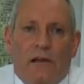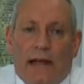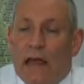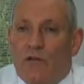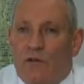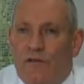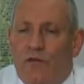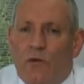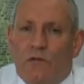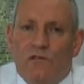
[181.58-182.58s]
Category
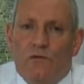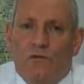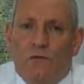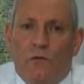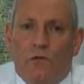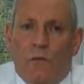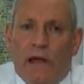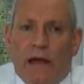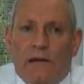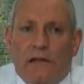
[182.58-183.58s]
4 is all
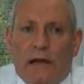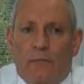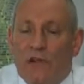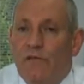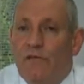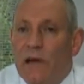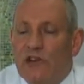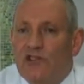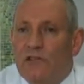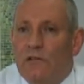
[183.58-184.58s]
about
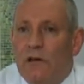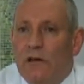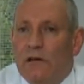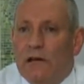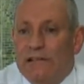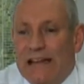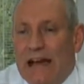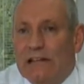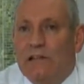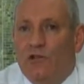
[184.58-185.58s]
information,
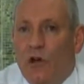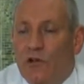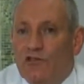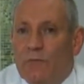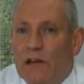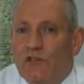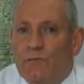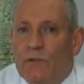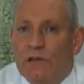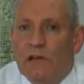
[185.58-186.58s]
data, knowledge
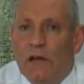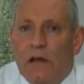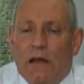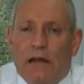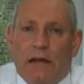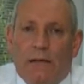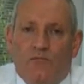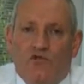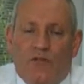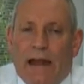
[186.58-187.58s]
management,
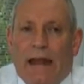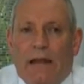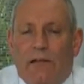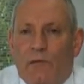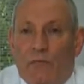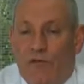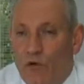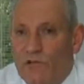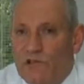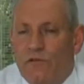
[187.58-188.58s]
tracking the
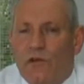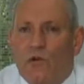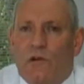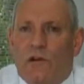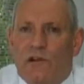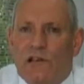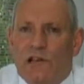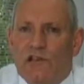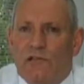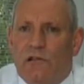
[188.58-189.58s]
performance of the
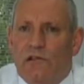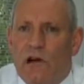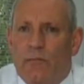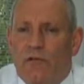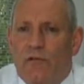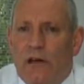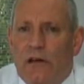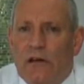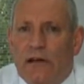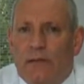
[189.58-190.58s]
organisation, the type of
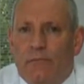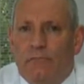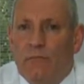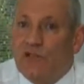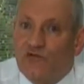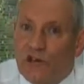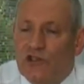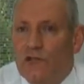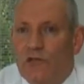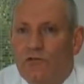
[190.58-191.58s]

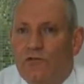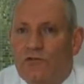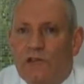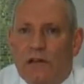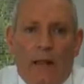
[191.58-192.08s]
metrics you use.